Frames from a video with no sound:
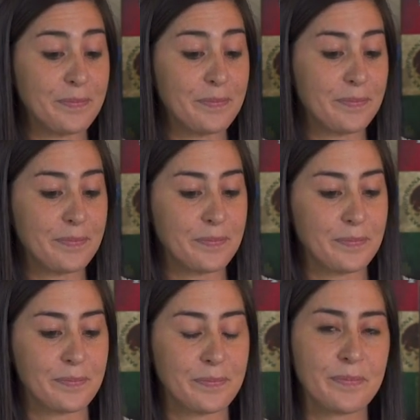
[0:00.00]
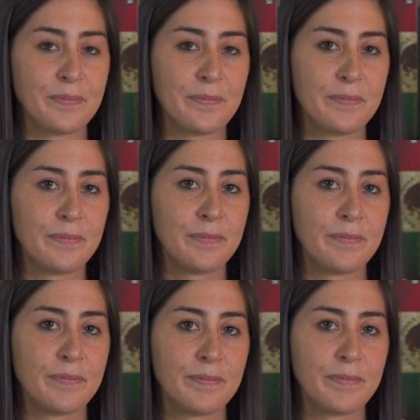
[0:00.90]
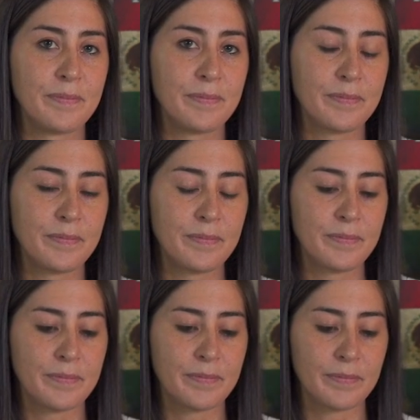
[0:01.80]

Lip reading: The person shown says nothing.